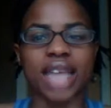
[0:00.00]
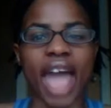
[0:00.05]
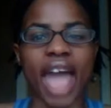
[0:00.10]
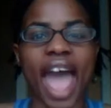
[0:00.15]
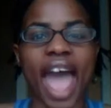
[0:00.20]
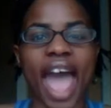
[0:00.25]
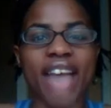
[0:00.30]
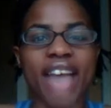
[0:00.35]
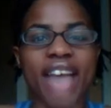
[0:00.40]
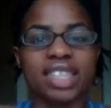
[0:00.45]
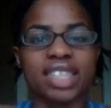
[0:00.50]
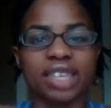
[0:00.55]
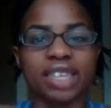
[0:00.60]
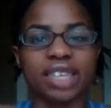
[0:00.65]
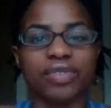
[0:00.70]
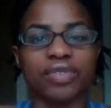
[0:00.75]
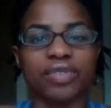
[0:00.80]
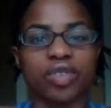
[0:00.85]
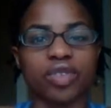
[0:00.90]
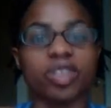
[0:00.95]
asking
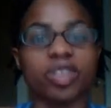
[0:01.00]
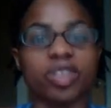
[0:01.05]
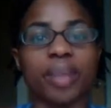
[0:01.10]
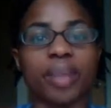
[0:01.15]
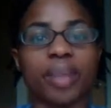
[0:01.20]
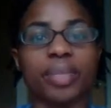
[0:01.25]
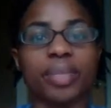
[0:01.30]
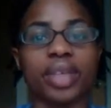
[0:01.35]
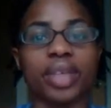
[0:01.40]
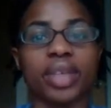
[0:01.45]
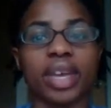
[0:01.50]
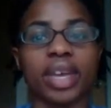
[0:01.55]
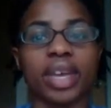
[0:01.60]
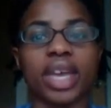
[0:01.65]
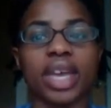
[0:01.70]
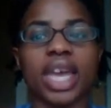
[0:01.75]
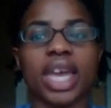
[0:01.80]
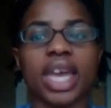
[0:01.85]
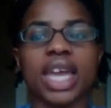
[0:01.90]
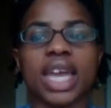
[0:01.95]
for something.
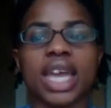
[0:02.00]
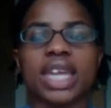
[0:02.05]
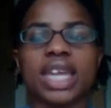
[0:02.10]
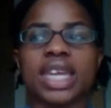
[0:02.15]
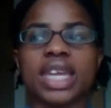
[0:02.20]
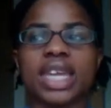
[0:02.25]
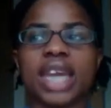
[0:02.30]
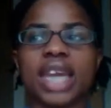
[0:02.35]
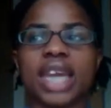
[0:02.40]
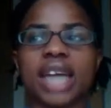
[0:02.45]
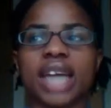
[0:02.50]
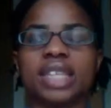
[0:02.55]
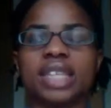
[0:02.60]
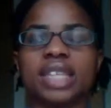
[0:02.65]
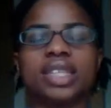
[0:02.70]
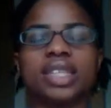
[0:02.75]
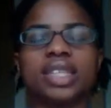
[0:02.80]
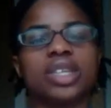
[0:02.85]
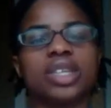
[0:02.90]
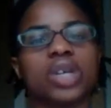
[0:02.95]
Not
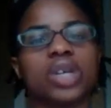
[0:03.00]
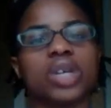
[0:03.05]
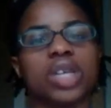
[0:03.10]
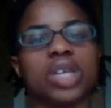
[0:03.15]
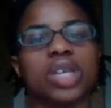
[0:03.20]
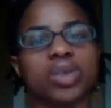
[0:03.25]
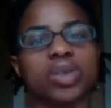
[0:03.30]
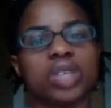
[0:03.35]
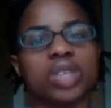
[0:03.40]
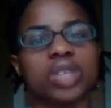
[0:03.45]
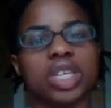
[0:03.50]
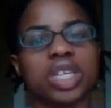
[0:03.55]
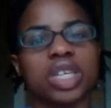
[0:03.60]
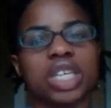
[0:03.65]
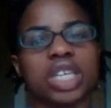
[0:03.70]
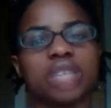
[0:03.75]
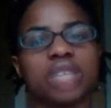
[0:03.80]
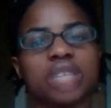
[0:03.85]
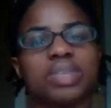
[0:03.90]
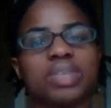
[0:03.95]
necessarily those
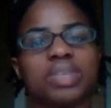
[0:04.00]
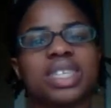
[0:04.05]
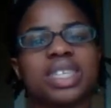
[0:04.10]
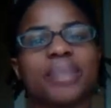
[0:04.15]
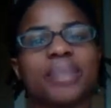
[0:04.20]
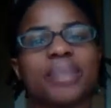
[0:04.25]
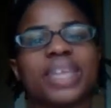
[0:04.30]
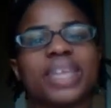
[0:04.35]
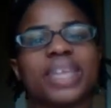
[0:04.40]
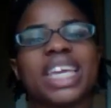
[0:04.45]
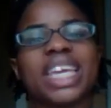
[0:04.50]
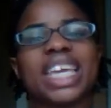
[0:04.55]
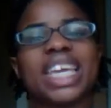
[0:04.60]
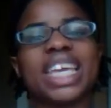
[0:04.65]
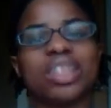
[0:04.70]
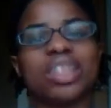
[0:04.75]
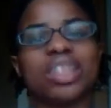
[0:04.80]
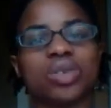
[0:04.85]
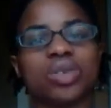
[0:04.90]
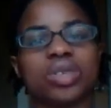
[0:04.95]
cookies, but something in
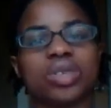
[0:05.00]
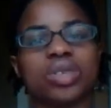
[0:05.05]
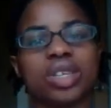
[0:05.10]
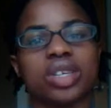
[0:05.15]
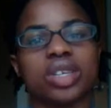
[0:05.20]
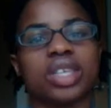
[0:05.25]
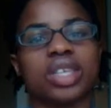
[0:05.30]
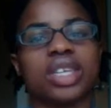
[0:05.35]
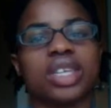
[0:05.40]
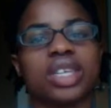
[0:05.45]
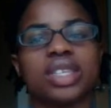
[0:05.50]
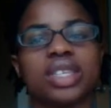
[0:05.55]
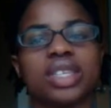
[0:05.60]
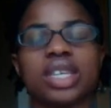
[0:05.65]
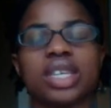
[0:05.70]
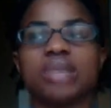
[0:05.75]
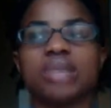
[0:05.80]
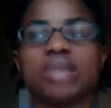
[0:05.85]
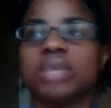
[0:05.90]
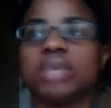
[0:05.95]
those cookies. It
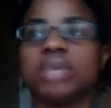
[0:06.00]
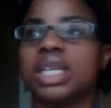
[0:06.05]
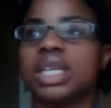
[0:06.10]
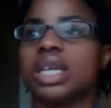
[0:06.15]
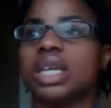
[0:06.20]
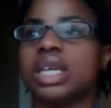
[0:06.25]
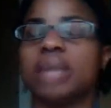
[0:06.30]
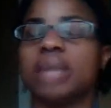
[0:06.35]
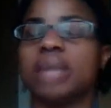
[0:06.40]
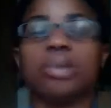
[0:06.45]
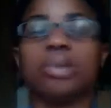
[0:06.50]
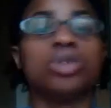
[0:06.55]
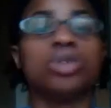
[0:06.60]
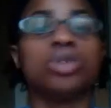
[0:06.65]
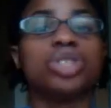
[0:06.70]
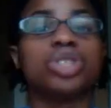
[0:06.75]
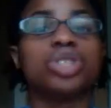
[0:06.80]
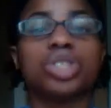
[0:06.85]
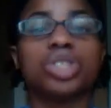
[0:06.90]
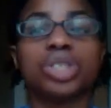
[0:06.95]
could be
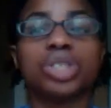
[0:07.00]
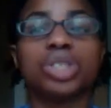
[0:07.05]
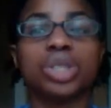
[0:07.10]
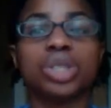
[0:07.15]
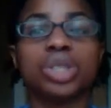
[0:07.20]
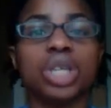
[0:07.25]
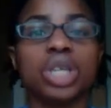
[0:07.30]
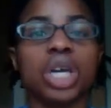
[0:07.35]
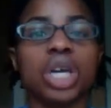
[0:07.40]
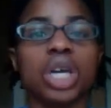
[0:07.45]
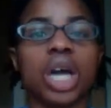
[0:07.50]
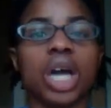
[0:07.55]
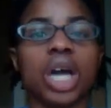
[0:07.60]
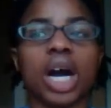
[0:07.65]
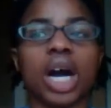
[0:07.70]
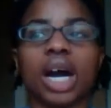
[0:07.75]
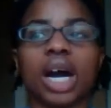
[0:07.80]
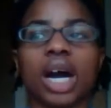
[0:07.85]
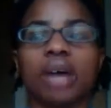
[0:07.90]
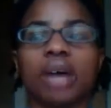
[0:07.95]
emotional,
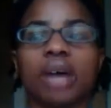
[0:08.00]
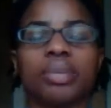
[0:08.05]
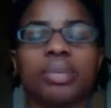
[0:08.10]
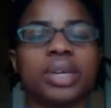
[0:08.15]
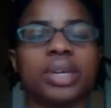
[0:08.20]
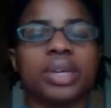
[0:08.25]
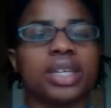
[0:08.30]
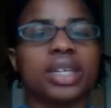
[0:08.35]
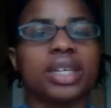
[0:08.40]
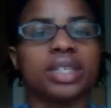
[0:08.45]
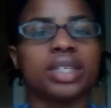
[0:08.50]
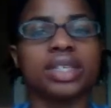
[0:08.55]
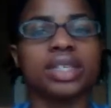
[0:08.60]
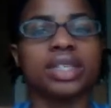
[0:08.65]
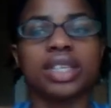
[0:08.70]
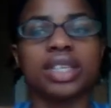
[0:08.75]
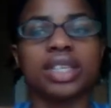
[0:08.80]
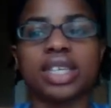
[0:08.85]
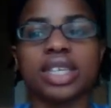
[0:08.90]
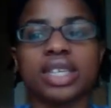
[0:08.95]
because
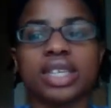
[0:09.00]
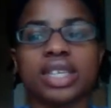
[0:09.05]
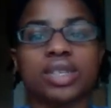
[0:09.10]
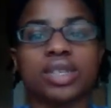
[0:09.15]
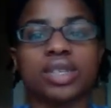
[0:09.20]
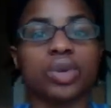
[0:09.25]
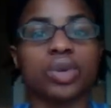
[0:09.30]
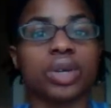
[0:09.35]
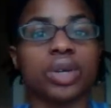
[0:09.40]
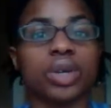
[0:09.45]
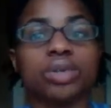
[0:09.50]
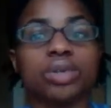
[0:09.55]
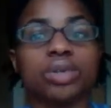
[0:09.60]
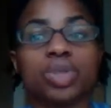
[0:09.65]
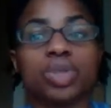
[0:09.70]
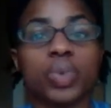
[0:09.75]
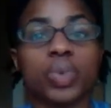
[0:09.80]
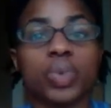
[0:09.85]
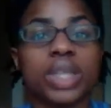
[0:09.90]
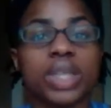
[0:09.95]
cookies or
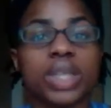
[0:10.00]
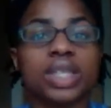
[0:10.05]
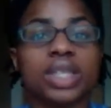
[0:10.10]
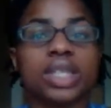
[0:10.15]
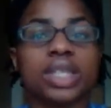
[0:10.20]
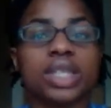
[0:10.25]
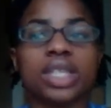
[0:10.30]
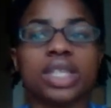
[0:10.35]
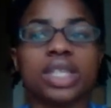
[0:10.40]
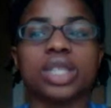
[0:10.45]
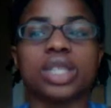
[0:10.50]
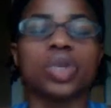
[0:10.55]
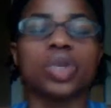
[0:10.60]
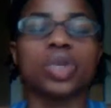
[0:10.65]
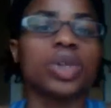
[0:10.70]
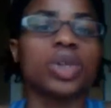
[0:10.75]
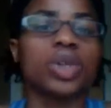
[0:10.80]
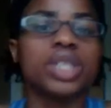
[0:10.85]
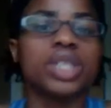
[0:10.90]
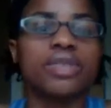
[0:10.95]
sweets,
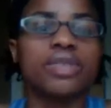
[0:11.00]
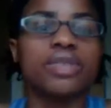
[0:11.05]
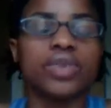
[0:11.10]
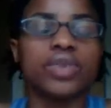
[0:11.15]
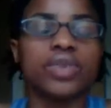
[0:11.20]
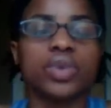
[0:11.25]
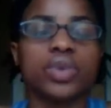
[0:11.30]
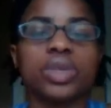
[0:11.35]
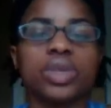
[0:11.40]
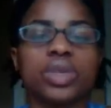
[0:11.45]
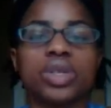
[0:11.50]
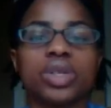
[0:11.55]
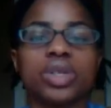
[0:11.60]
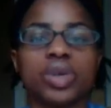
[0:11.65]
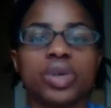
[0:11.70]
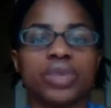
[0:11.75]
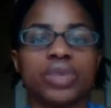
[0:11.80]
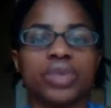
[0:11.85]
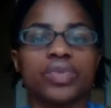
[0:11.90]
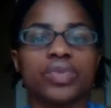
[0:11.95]
salty foods,
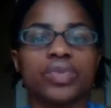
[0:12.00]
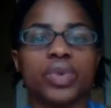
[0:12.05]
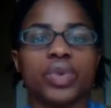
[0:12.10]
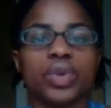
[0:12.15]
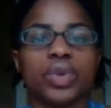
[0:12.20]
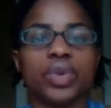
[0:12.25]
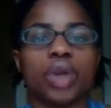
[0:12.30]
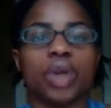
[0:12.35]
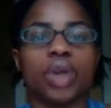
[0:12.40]
certain foods